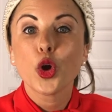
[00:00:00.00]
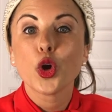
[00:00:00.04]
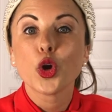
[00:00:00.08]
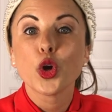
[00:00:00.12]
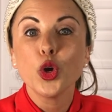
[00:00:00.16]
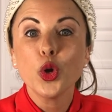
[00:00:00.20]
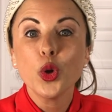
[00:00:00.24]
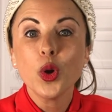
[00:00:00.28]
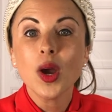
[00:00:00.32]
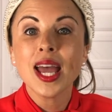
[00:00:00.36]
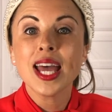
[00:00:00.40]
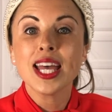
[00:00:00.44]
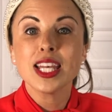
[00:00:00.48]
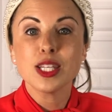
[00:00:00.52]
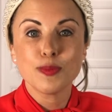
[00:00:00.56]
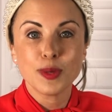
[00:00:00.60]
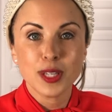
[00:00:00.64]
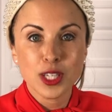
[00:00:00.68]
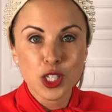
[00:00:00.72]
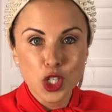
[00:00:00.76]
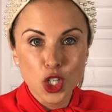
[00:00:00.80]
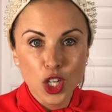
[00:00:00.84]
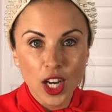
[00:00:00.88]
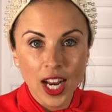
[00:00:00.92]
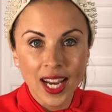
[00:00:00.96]
who has been
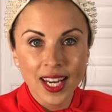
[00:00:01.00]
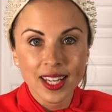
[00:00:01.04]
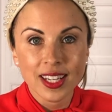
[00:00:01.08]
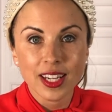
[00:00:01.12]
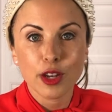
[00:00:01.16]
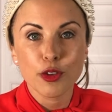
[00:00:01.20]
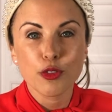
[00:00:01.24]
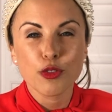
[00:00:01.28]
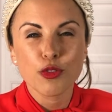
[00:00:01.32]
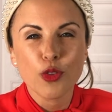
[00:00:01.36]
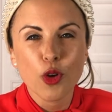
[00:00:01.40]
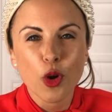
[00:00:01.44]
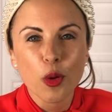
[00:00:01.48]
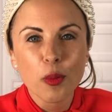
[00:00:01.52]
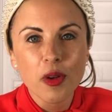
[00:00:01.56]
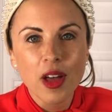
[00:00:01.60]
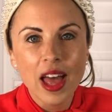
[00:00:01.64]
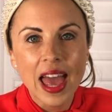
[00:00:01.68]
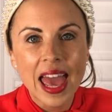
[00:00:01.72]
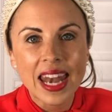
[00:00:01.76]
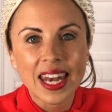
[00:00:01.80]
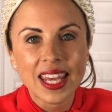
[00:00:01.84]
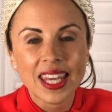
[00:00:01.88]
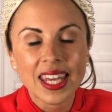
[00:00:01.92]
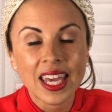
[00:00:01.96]
trained in formal
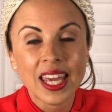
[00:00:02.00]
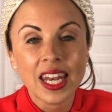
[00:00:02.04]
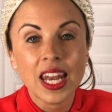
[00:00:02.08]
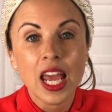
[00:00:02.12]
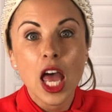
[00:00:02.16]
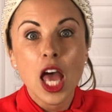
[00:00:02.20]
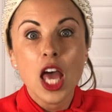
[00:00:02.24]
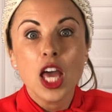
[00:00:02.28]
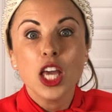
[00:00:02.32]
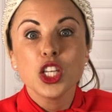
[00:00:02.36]
etiquette